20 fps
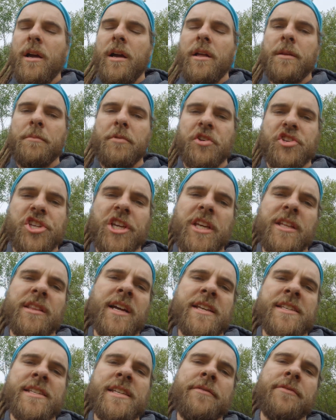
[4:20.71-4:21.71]
The machine
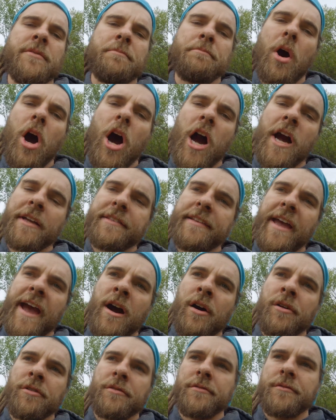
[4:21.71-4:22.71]
doesn't even bog
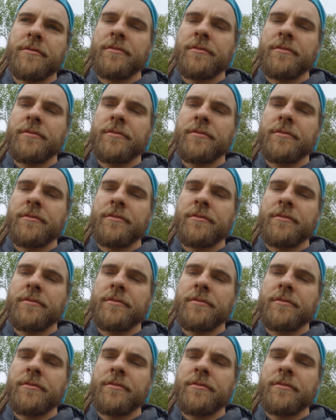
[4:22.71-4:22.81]
down.